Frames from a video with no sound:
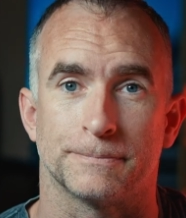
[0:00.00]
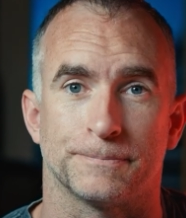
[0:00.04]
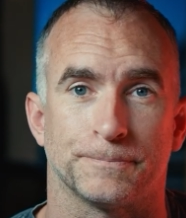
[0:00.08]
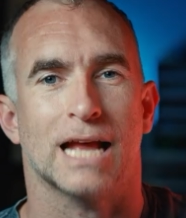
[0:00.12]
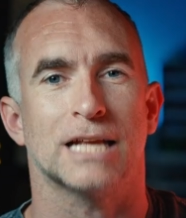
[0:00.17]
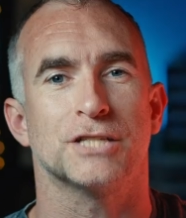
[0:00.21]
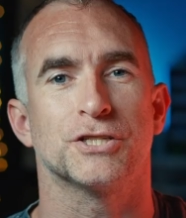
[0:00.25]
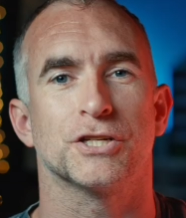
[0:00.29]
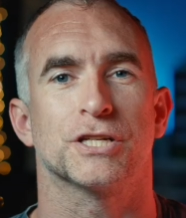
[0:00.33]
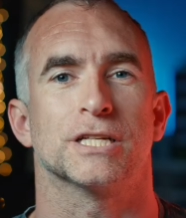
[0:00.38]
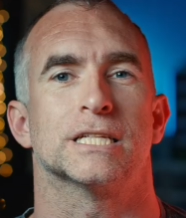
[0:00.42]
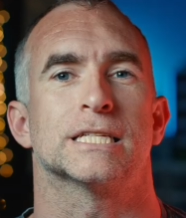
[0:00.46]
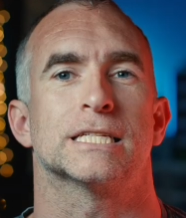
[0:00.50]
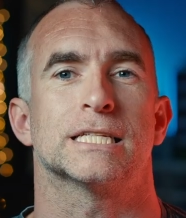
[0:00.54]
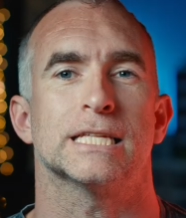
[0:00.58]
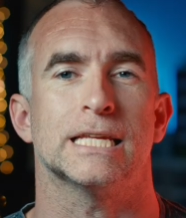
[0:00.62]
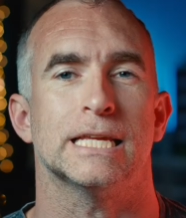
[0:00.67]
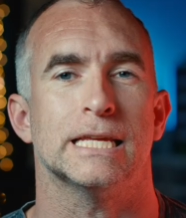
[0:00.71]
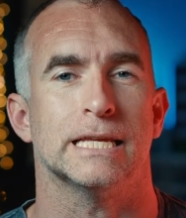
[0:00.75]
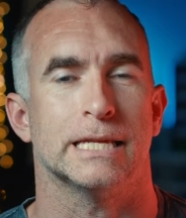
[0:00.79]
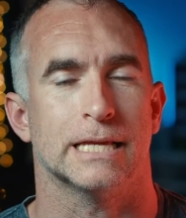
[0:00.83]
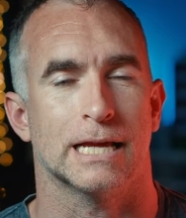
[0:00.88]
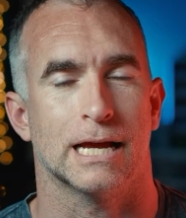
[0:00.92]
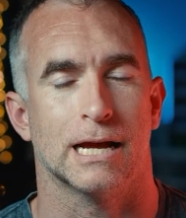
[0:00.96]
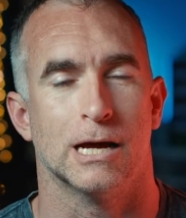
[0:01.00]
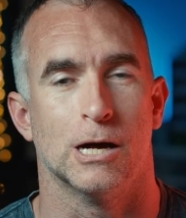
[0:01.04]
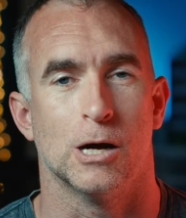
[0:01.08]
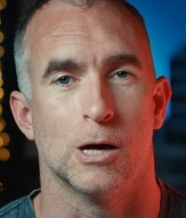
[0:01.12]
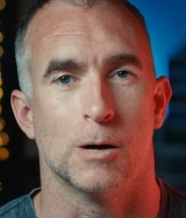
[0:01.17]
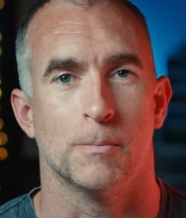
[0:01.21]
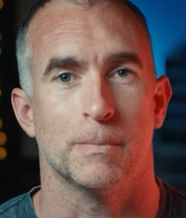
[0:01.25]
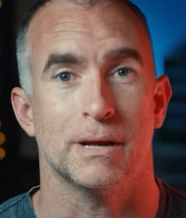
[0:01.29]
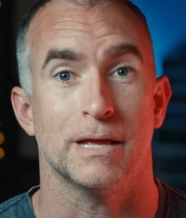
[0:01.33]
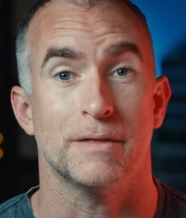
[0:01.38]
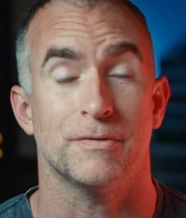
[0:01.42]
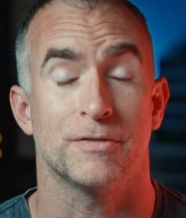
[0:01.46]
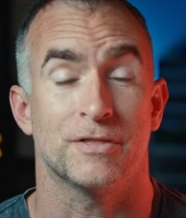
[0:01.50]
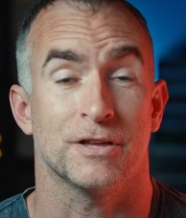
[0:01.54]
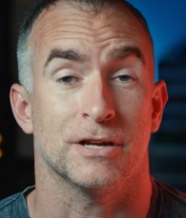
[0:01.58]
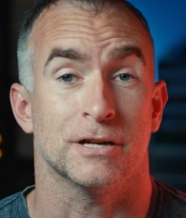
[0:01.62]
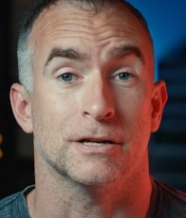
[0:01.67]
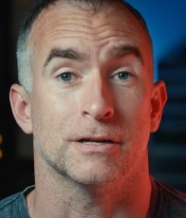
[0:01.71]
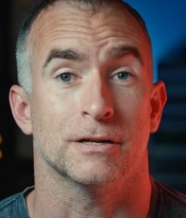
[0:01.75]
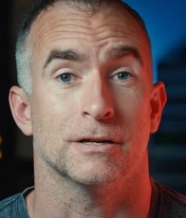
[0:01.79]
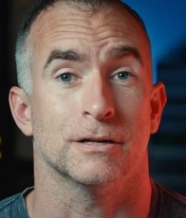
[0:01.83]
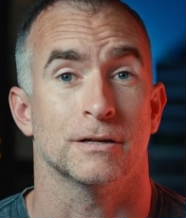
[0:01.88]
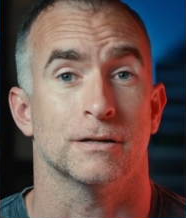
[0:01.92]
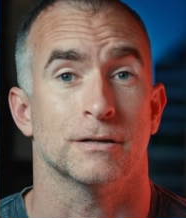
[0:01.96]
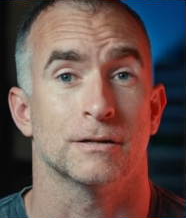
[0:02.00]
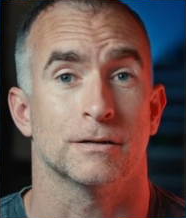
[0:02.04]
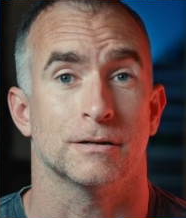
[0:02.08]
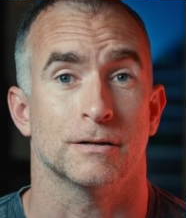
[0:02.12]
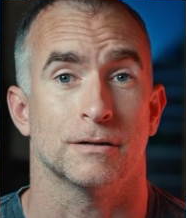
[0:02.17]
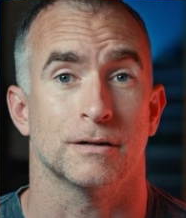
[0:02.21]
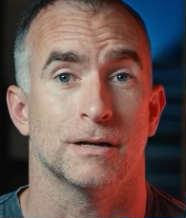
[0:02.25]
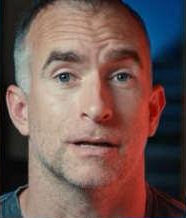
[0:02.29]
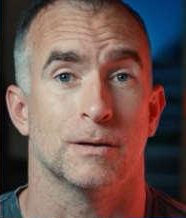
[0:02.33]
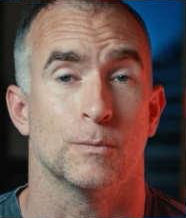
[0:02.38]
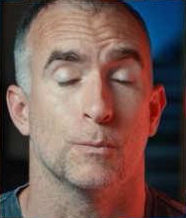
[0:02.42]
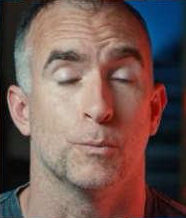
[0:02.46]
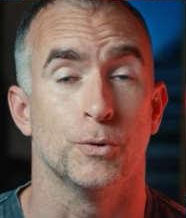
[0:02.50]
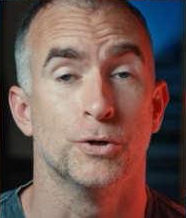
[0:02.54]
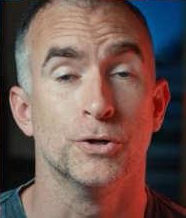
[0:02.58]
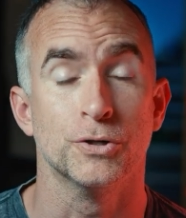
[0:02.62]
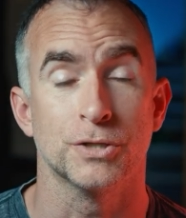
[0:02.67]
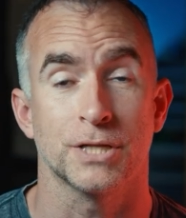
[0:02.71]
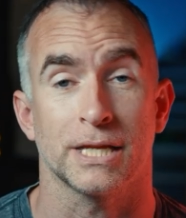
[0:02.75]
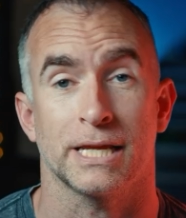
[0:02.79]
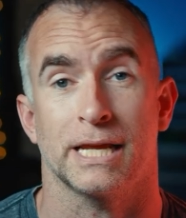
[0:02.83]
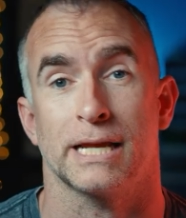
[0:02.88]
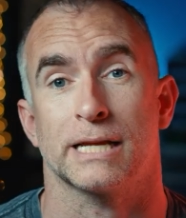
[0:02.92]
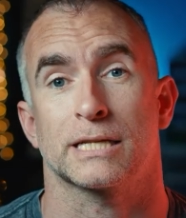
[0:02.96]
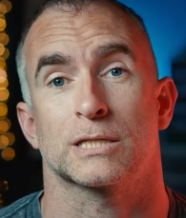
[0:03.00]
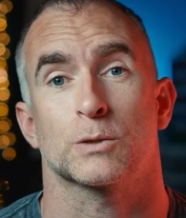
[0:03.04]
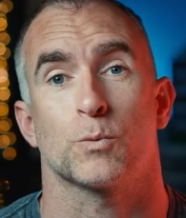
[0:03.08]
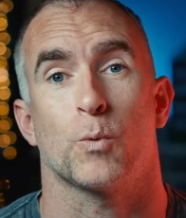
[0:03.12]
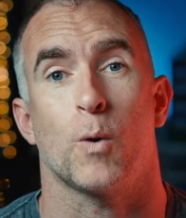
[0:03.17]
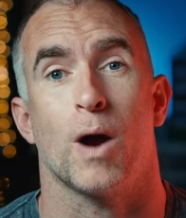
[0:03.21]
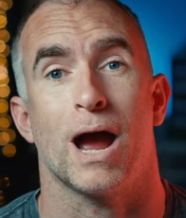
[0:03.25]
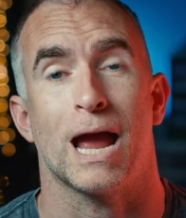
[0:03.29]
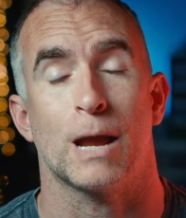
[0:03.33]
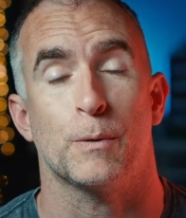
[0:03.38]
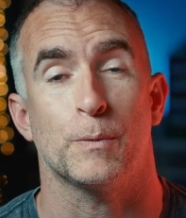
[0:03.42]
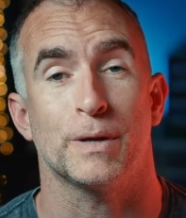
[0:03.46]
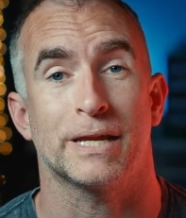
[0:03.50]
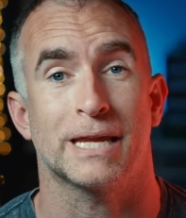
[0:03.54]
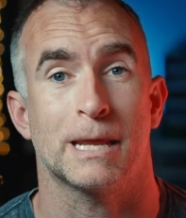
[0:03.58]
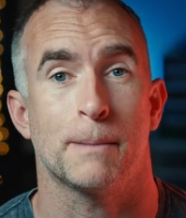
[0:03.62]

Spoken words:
As you can see, using XY, we